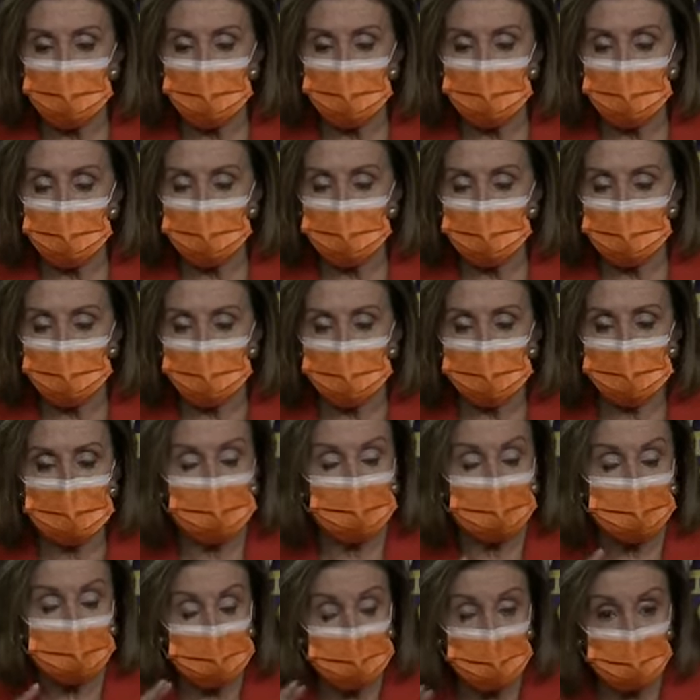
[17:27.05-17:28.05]
What were the
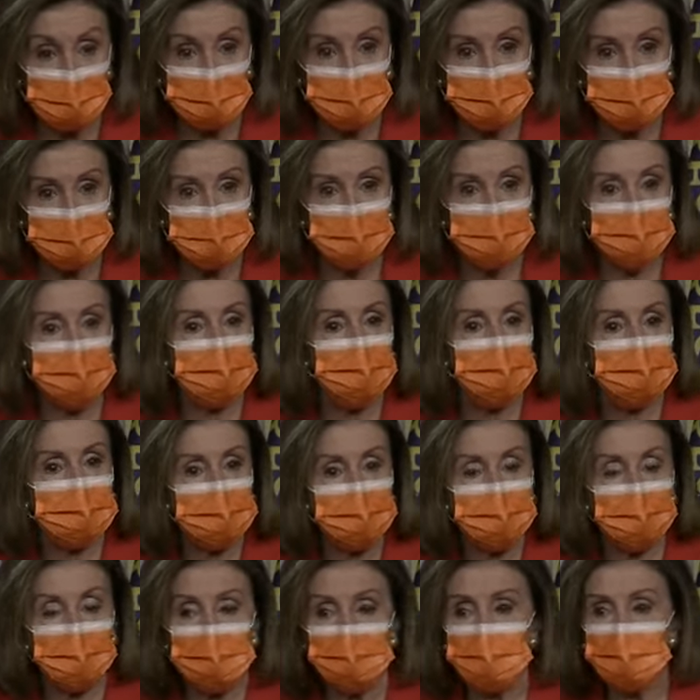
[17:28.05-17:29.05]
economic
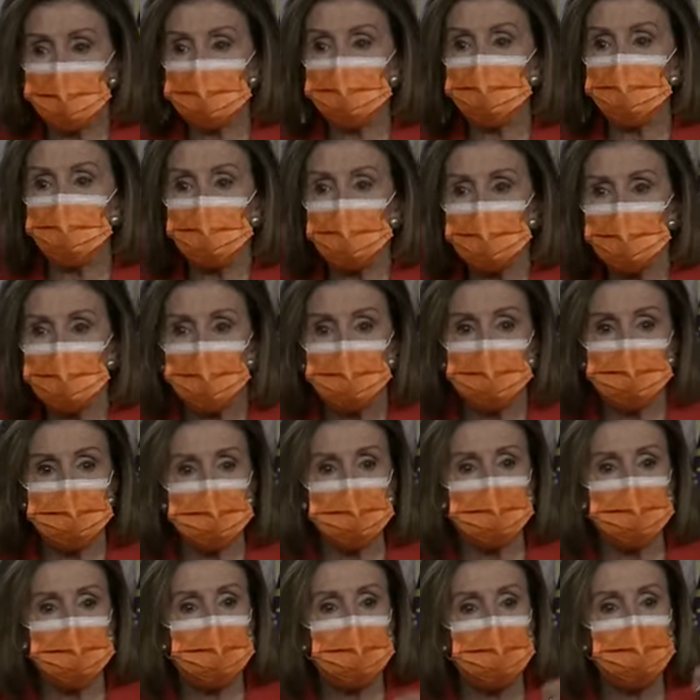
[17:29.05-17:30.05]
situation? What was
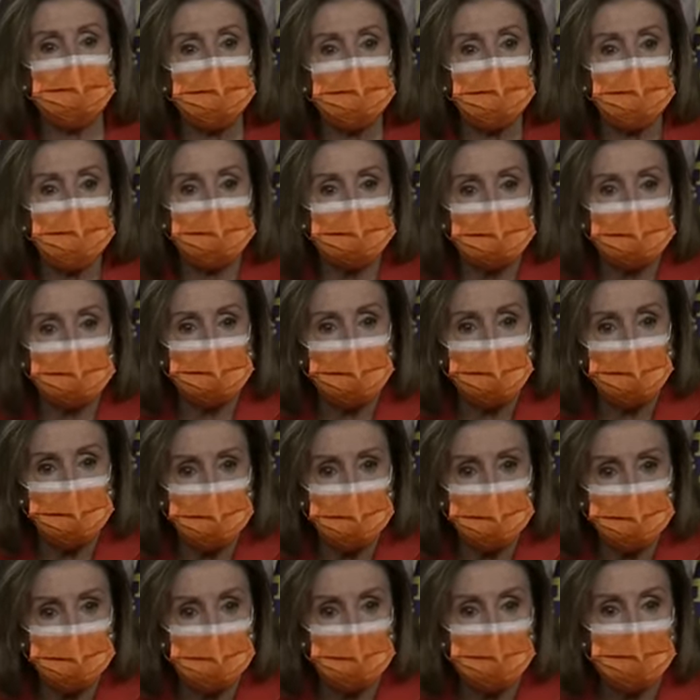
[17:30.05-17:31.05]
it that we could help
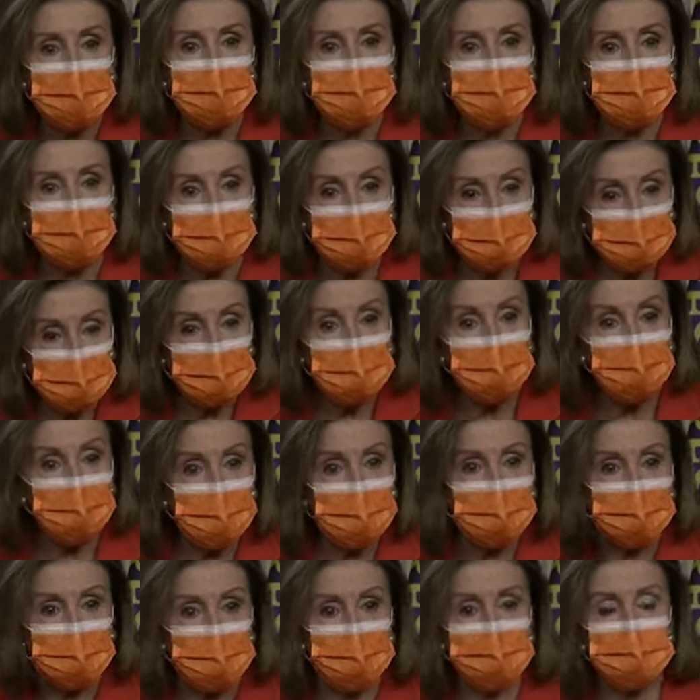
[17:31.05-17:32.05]
them
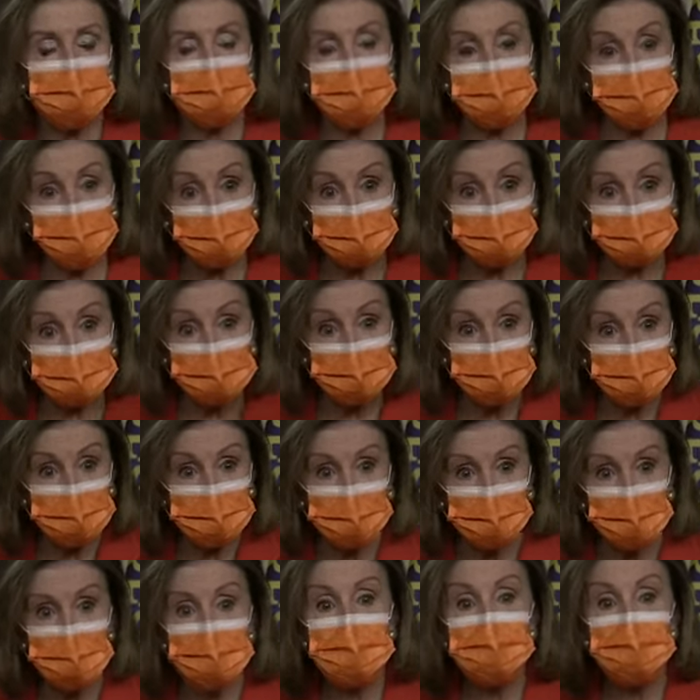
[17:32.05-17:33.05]
with to keep
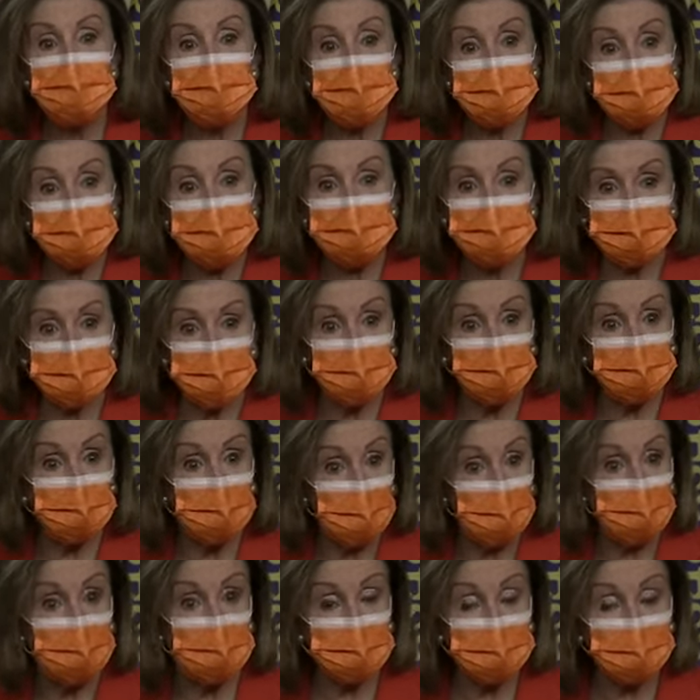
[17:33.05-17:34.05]
people
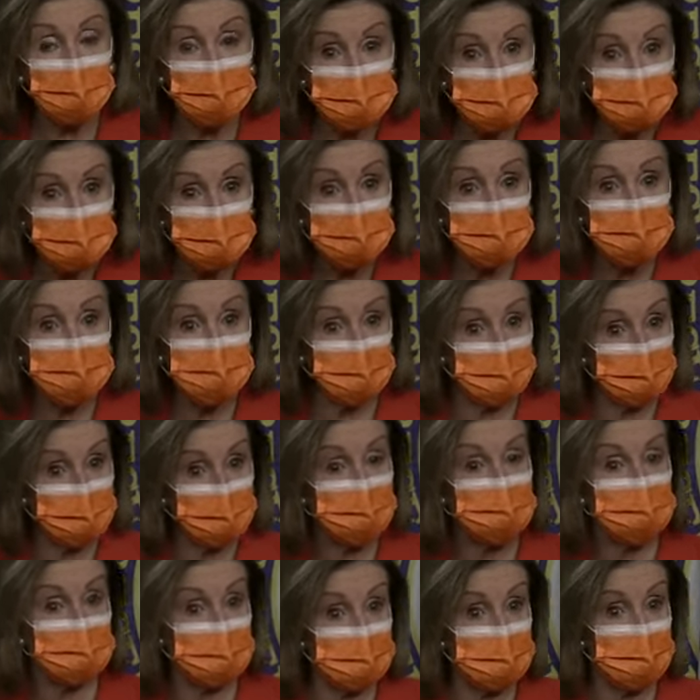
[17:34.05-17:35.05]
home? Because people
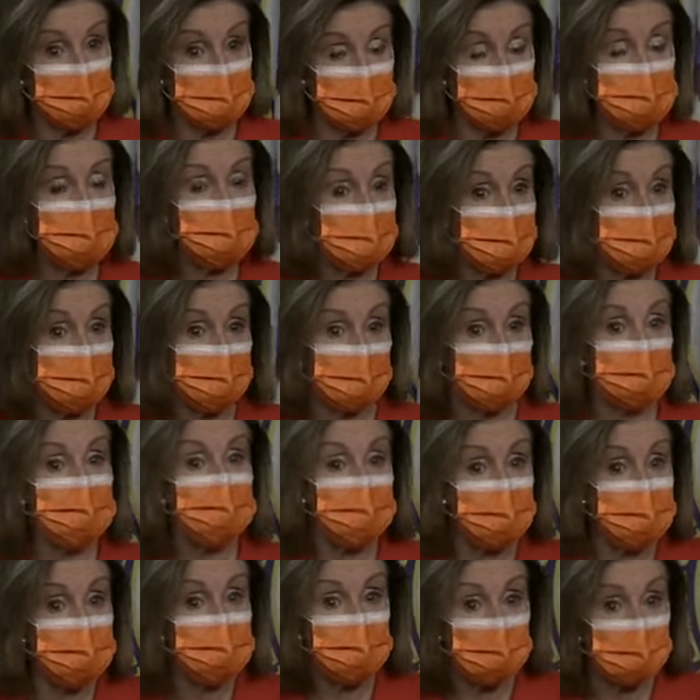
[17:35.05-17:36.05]
really genuinely
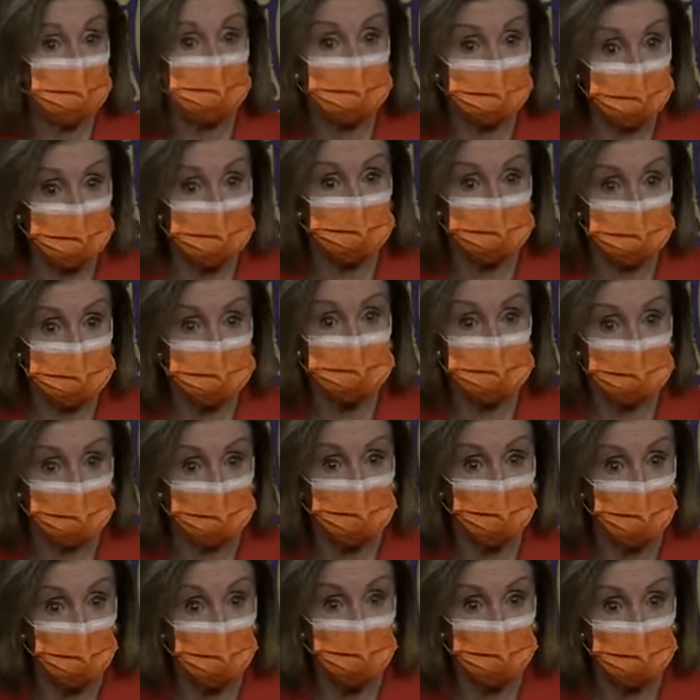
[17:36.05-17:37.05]
do like to stay
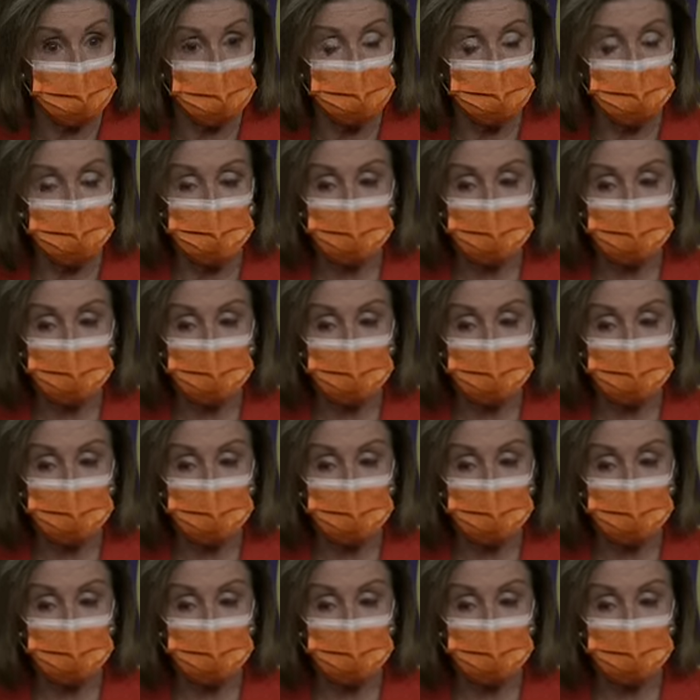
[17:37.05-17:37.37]
home.